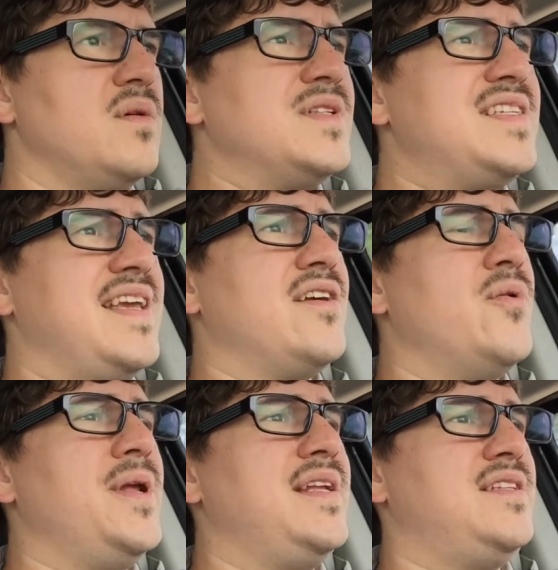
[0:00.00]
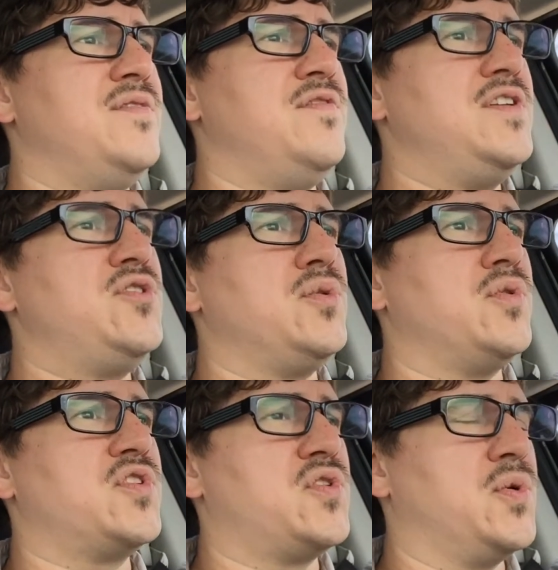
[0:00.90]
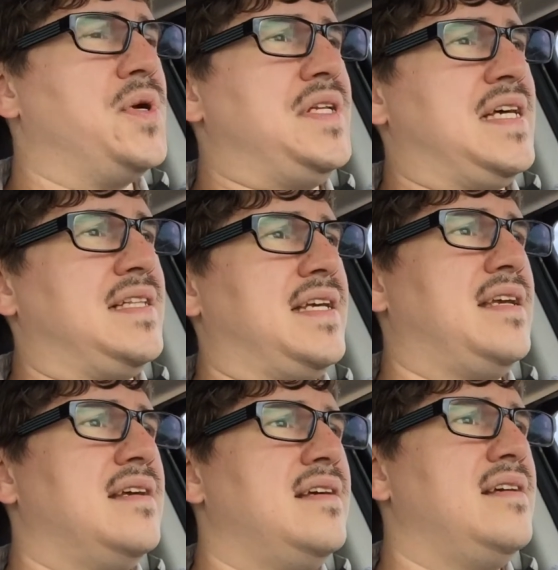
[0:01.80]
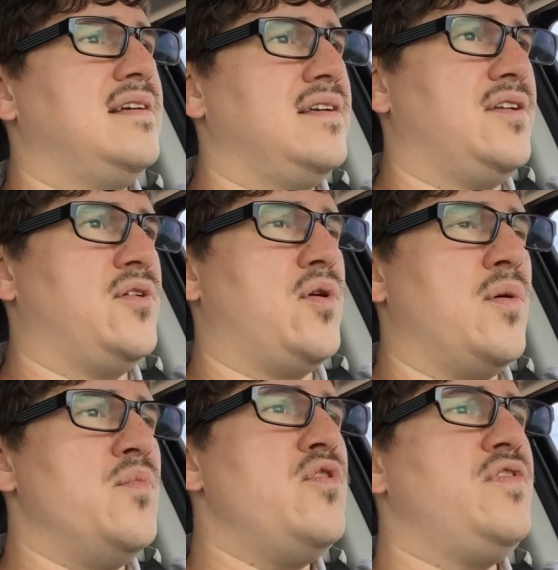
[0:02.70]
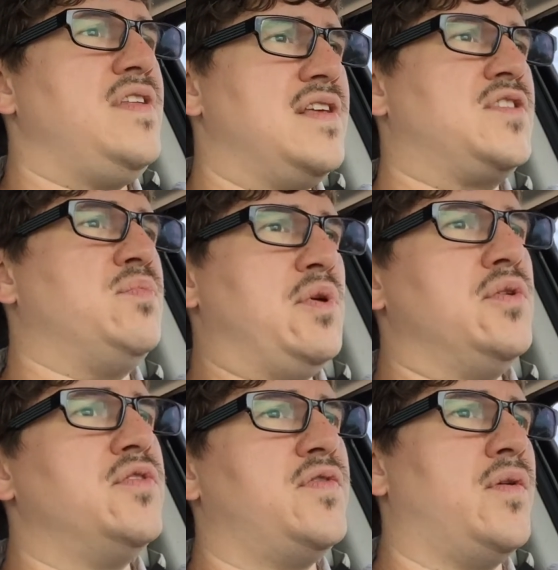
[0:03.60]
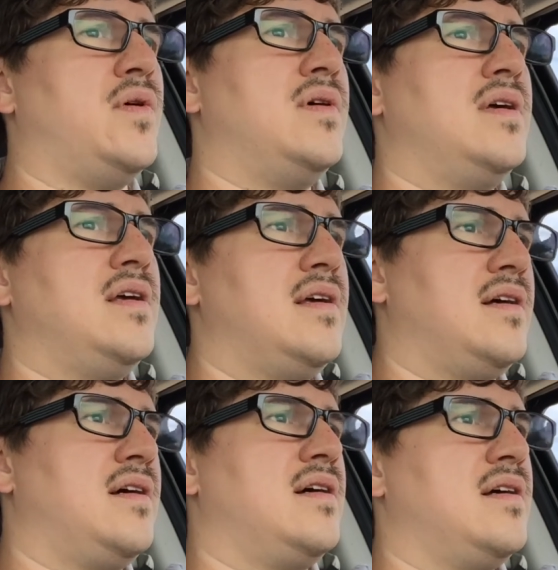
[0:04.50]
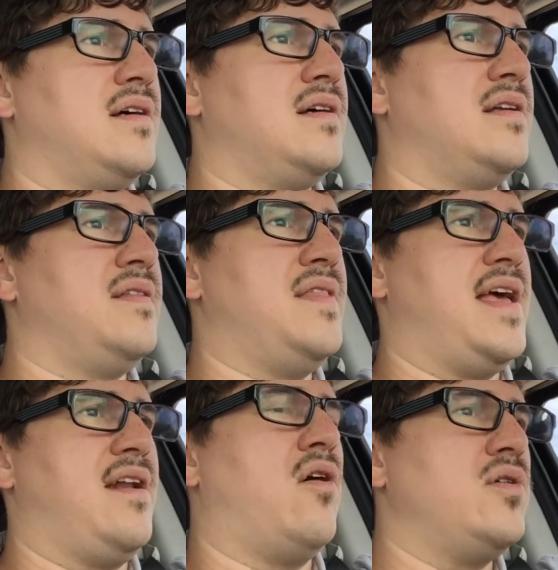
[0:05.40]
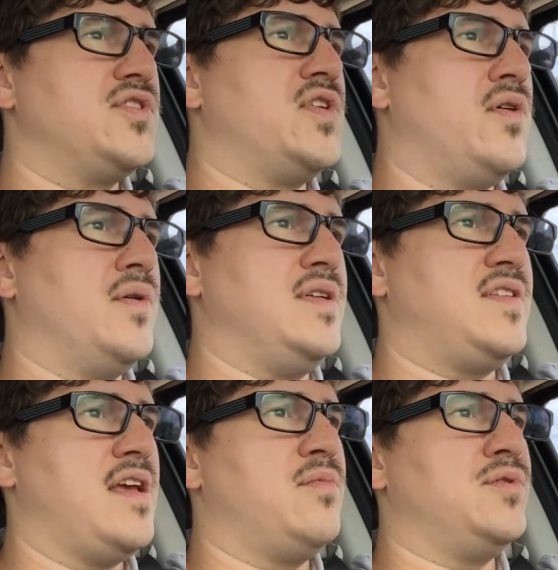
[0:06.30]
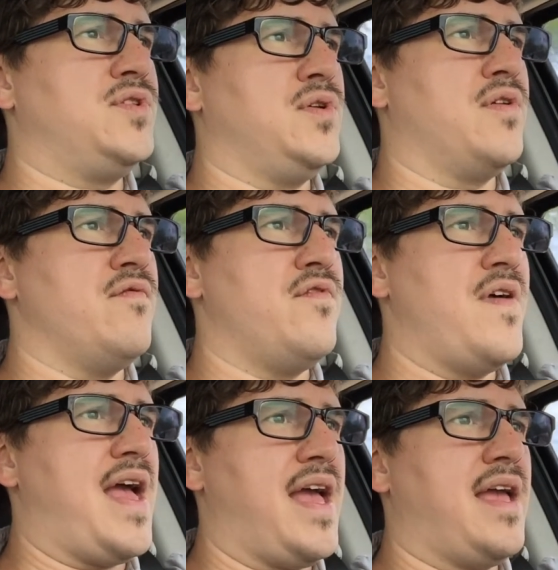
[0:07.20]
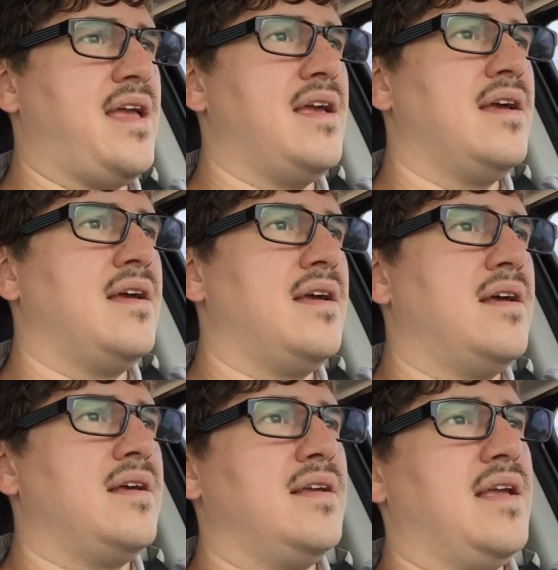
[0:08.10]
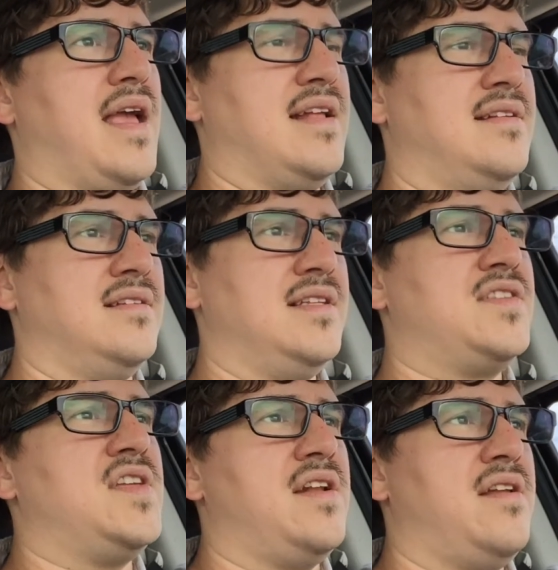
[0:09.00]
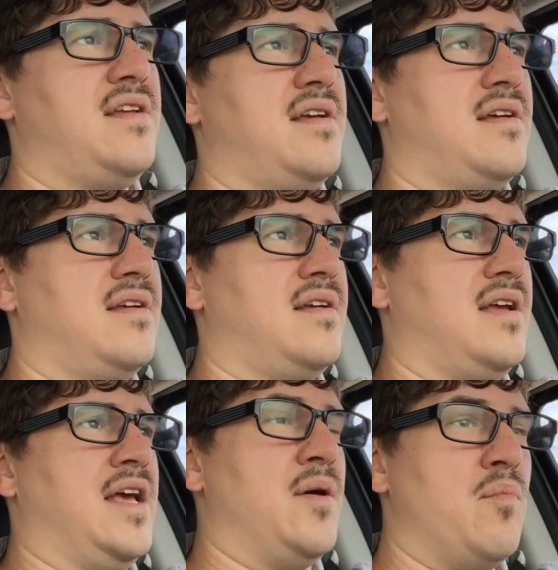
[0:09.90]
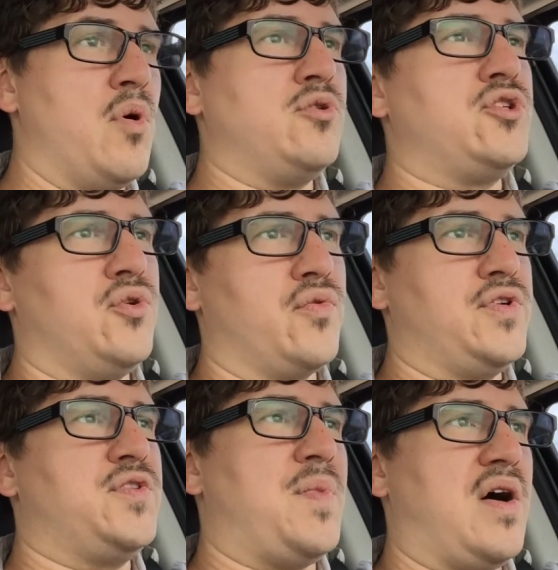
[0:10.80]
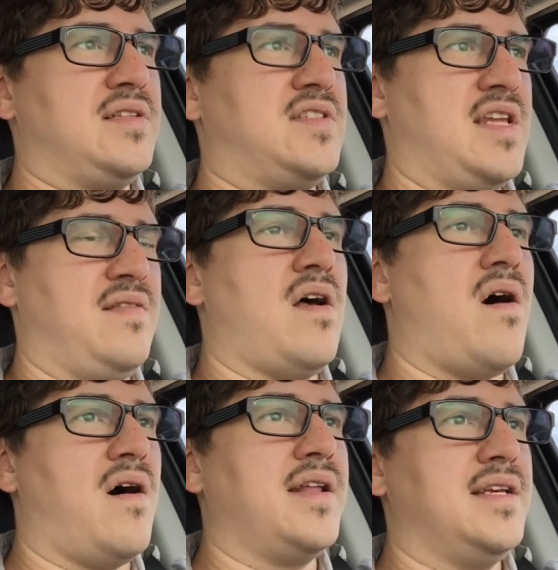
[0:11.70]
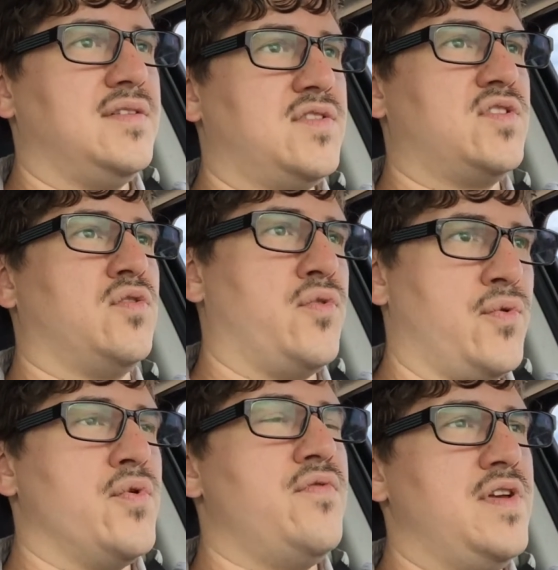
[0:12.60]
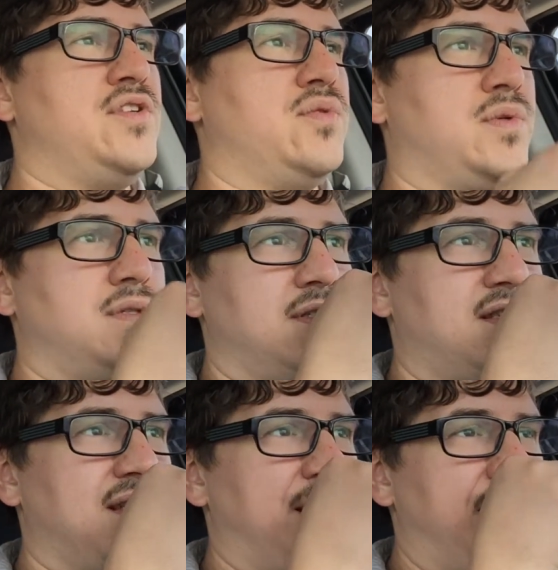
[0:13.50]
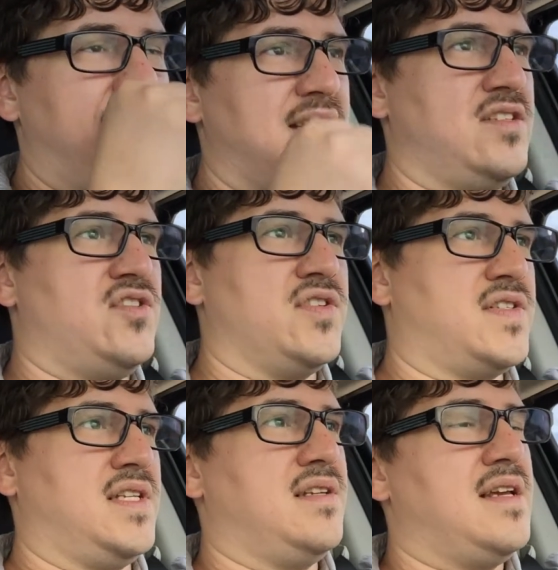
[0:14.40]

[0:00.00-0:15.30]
once again, going into visual storytelling, a movie this beautiful that also is able to convey and elicit an emotional response in the audience through visuals is just